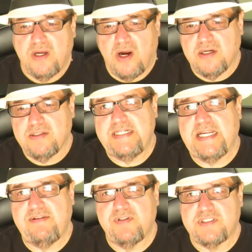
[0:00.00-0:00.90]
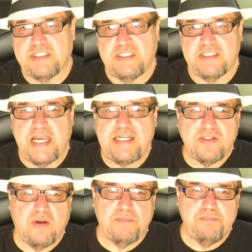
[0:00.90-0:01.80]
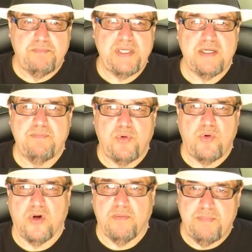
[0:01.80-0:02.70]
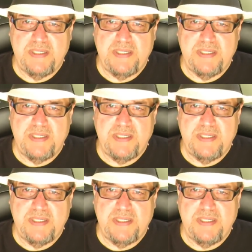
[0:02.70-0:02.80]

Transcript: Harley Davidsons, I saw big bore,